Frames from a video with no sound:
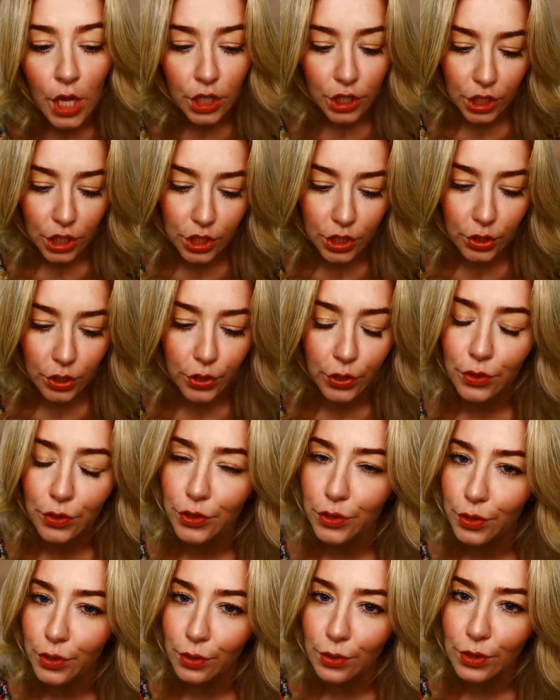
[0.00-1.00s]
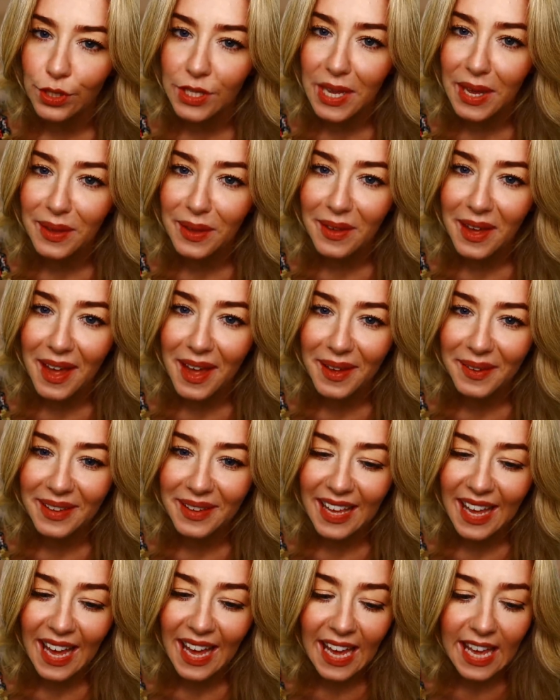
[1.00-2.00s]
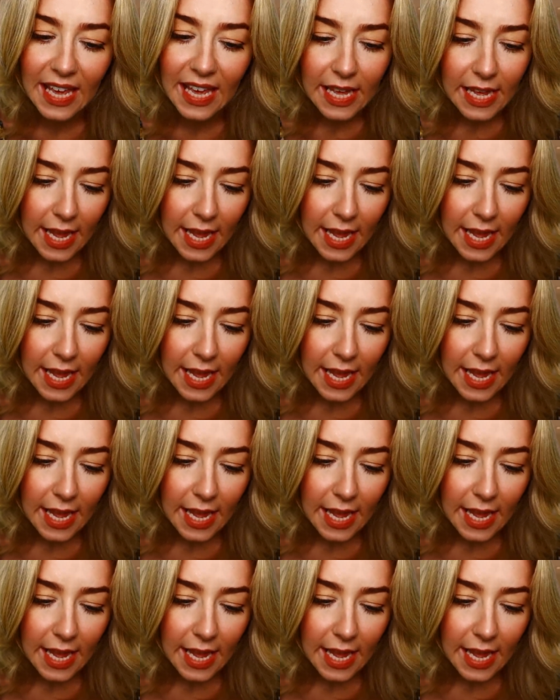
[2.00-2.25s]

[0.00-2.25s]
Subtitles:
just on your torso, okay?